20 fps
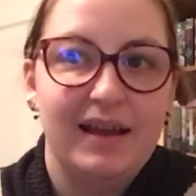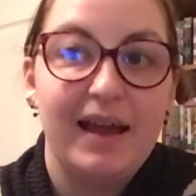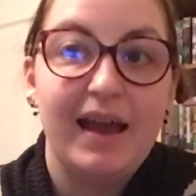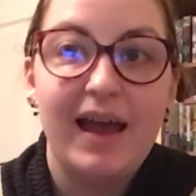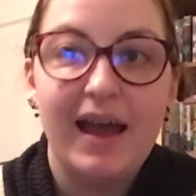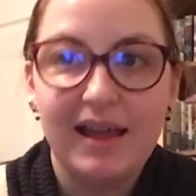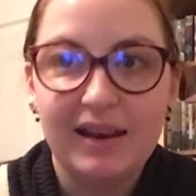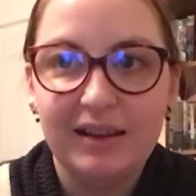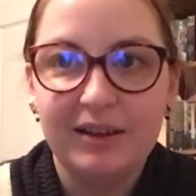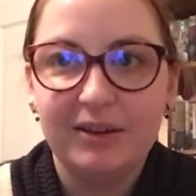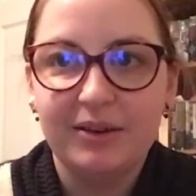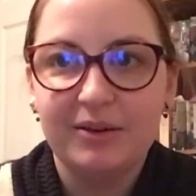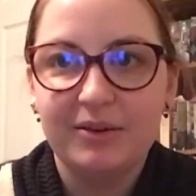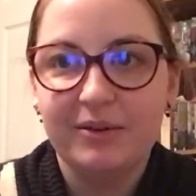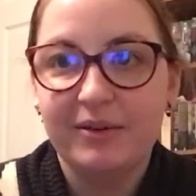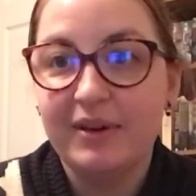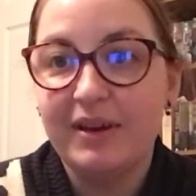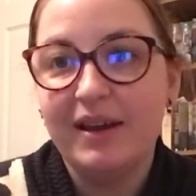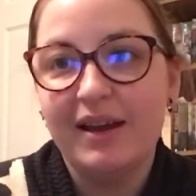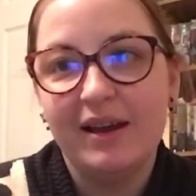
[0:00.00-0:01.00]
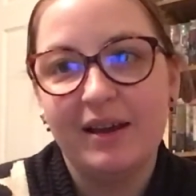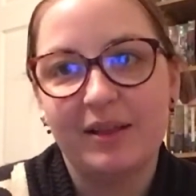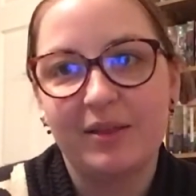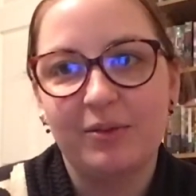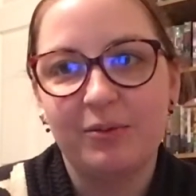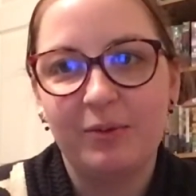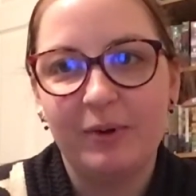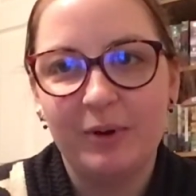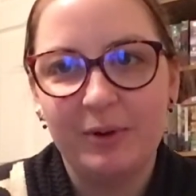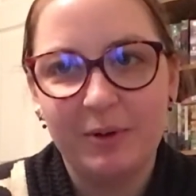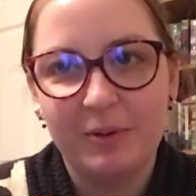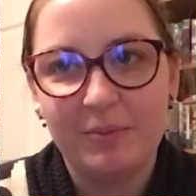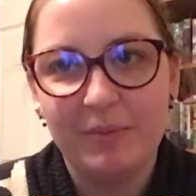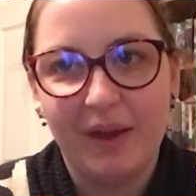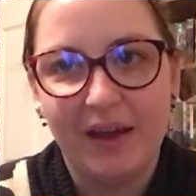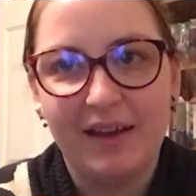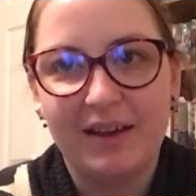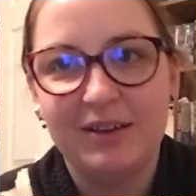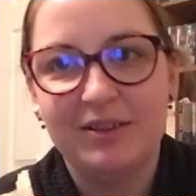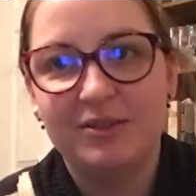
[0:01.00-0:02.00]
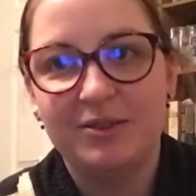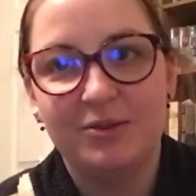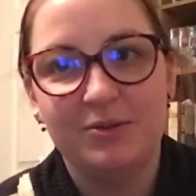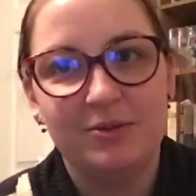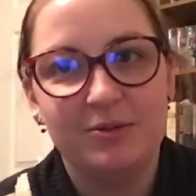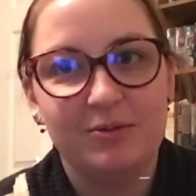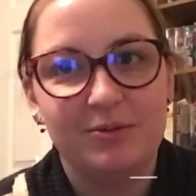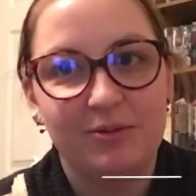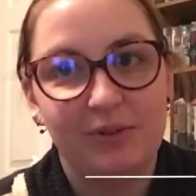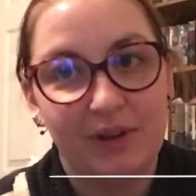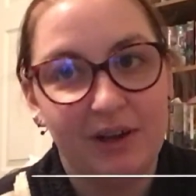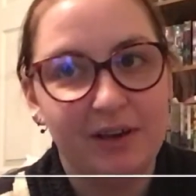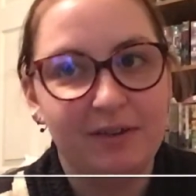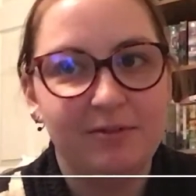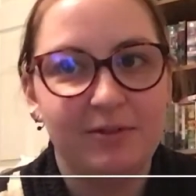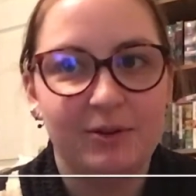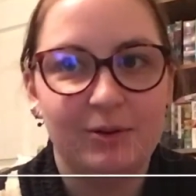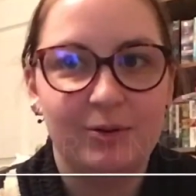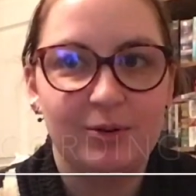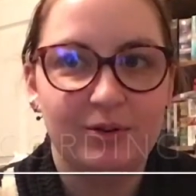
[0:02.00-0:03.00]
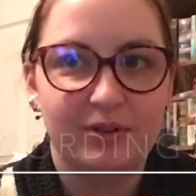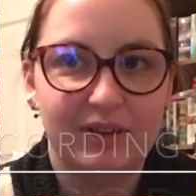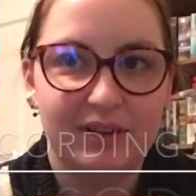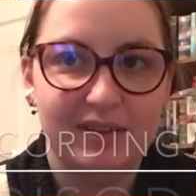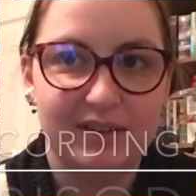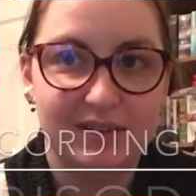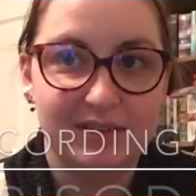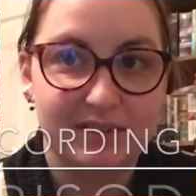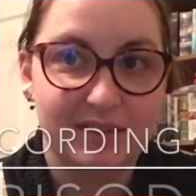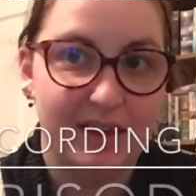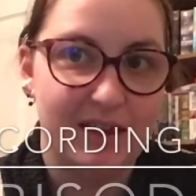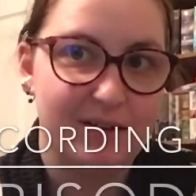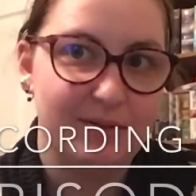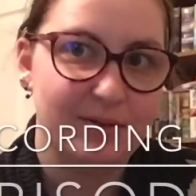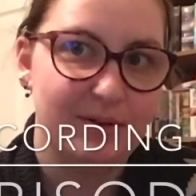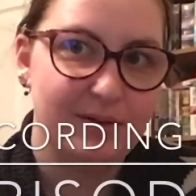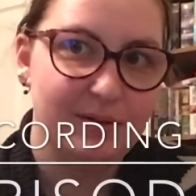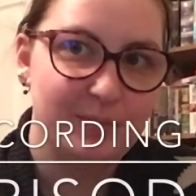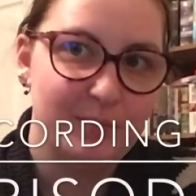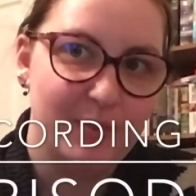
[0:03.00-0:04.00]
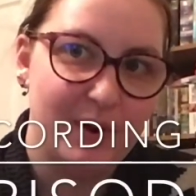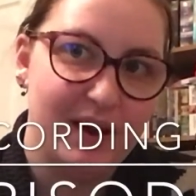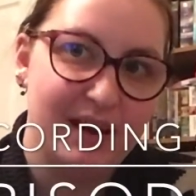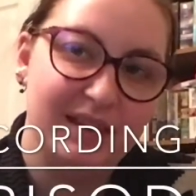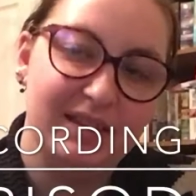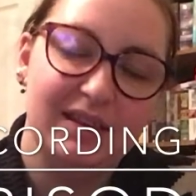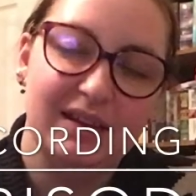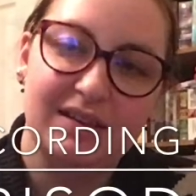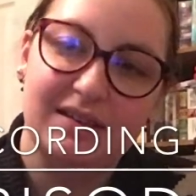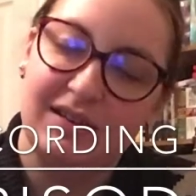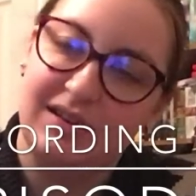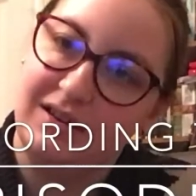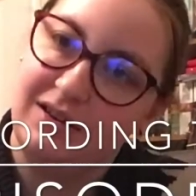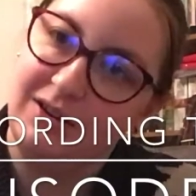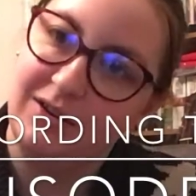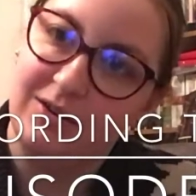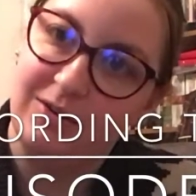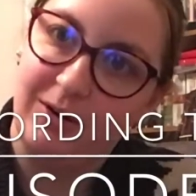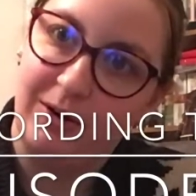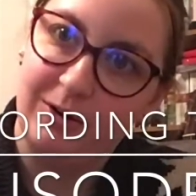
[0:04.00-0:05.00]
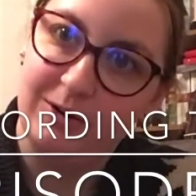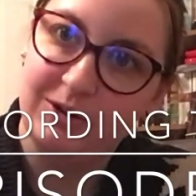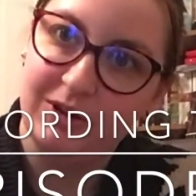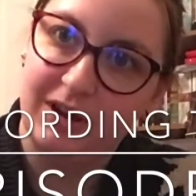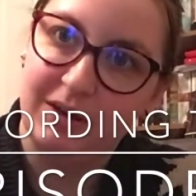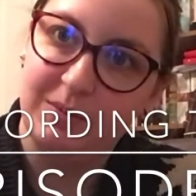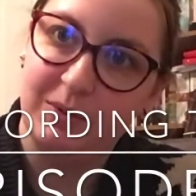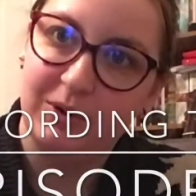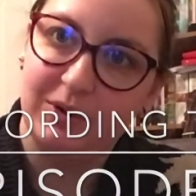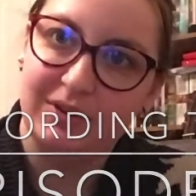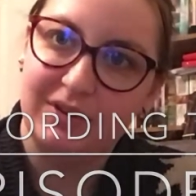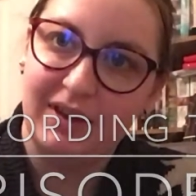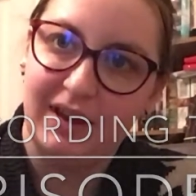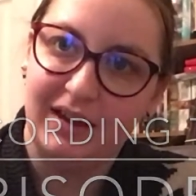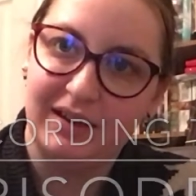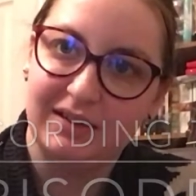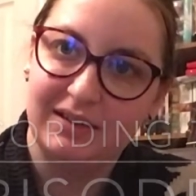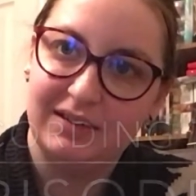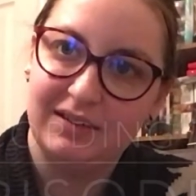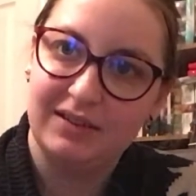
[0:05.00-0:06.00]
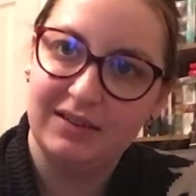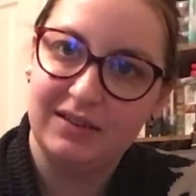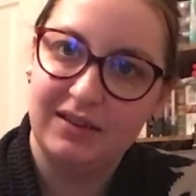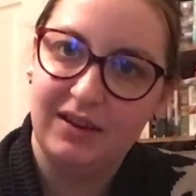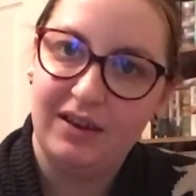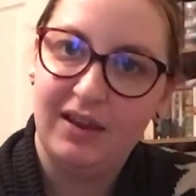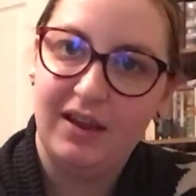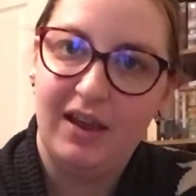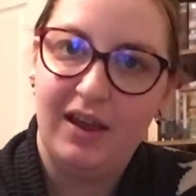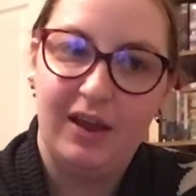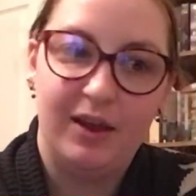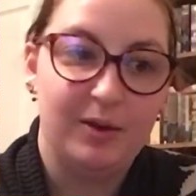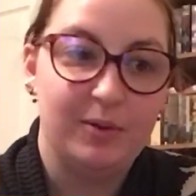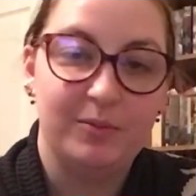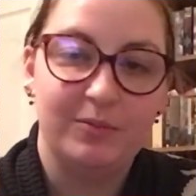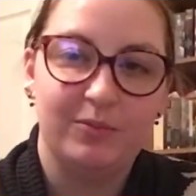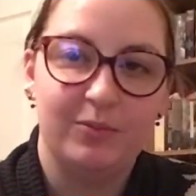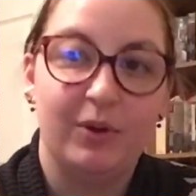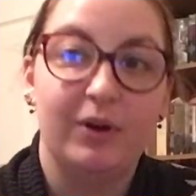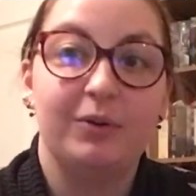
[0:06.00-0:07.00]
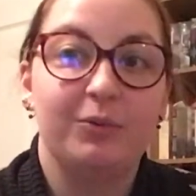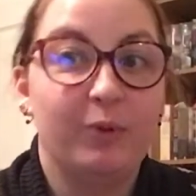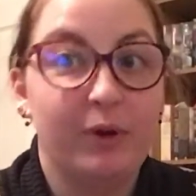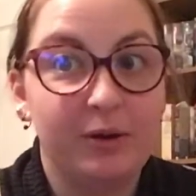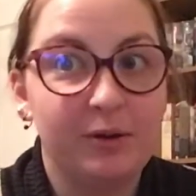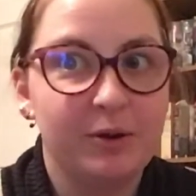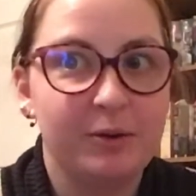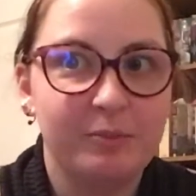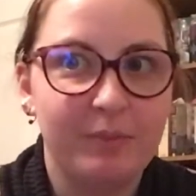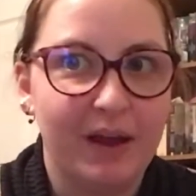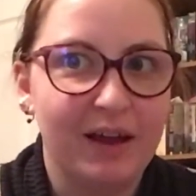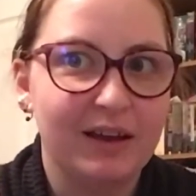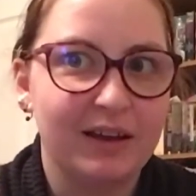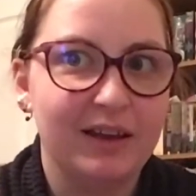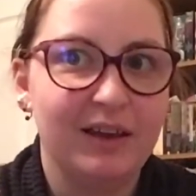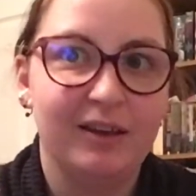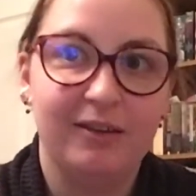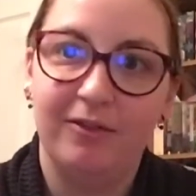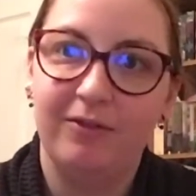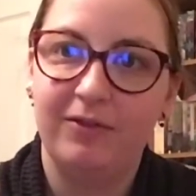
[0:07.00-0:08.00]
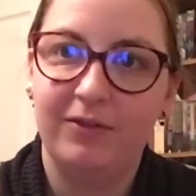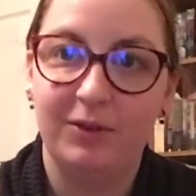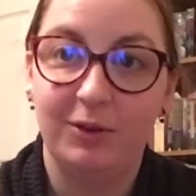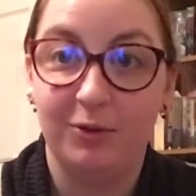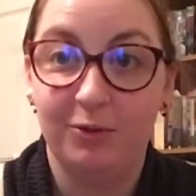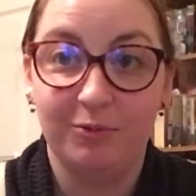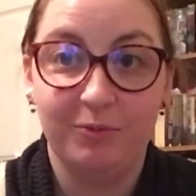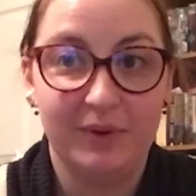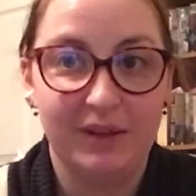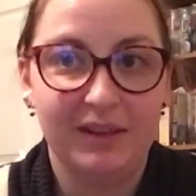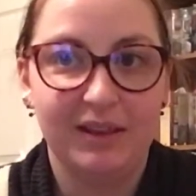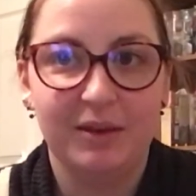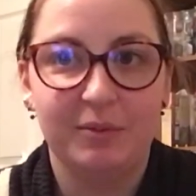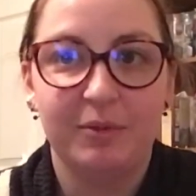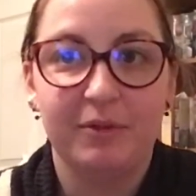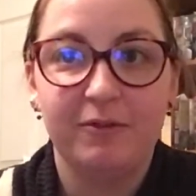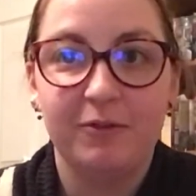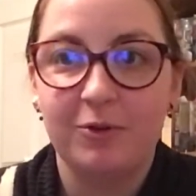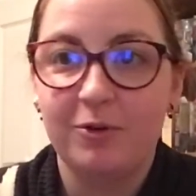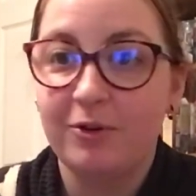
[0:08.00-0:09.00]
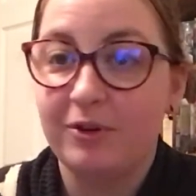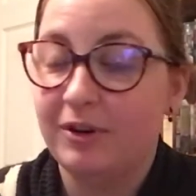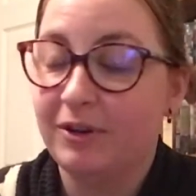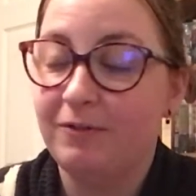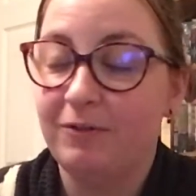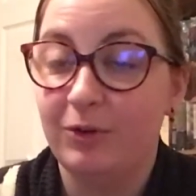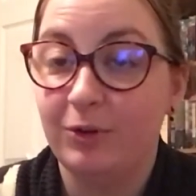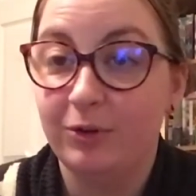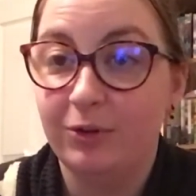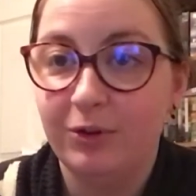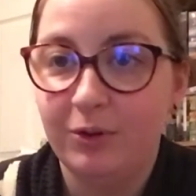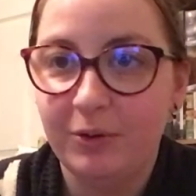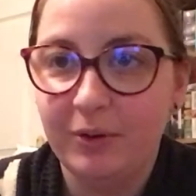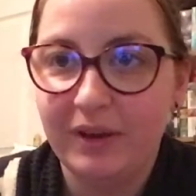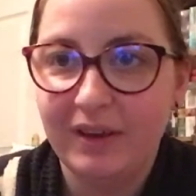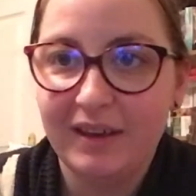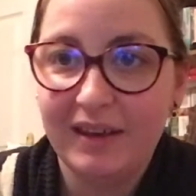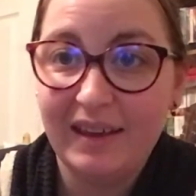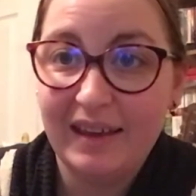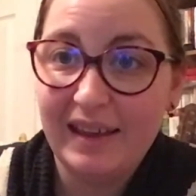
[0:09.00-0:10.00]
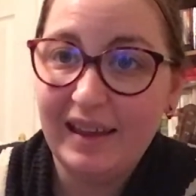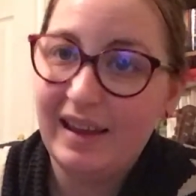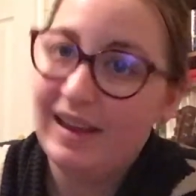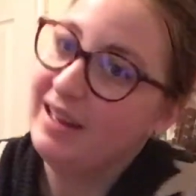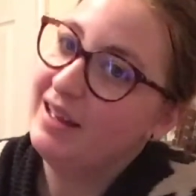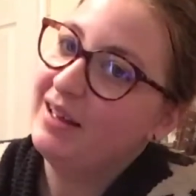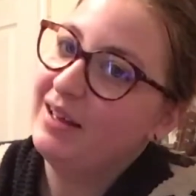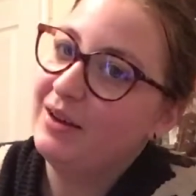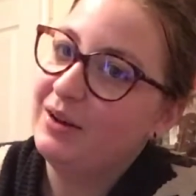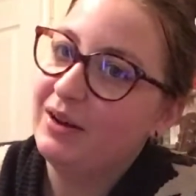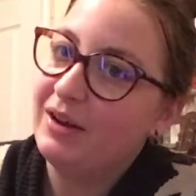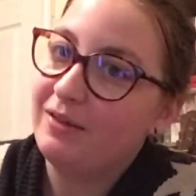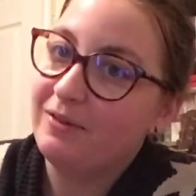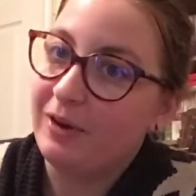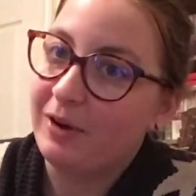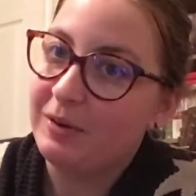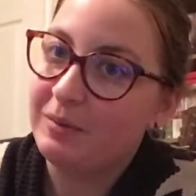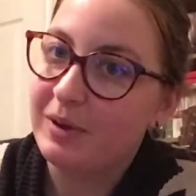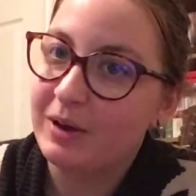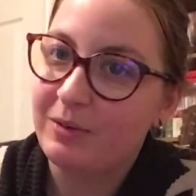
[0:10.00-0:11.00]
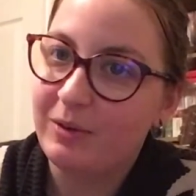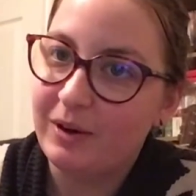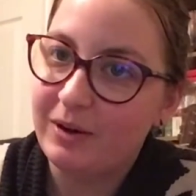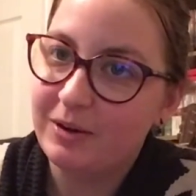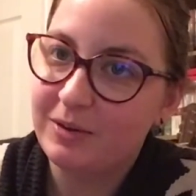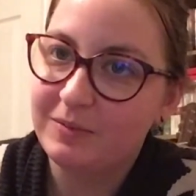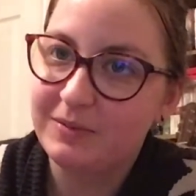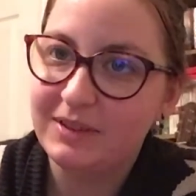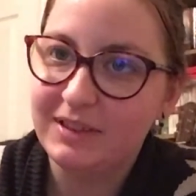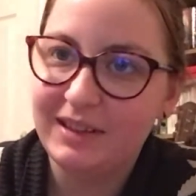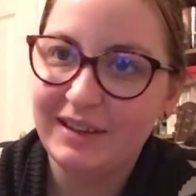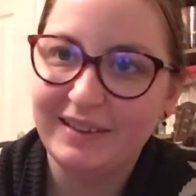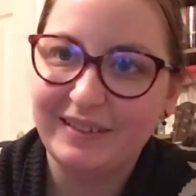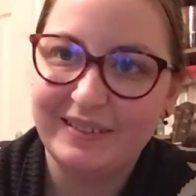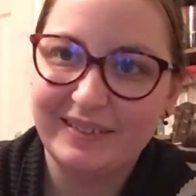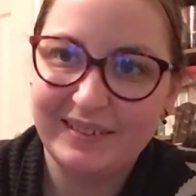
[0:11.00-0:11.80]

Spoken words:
Hello and welcome back to Life According to Sarah, my knitting and crochet podcast. Well, welcome back if you've been here before, and if you're new here, a very big welcome to you.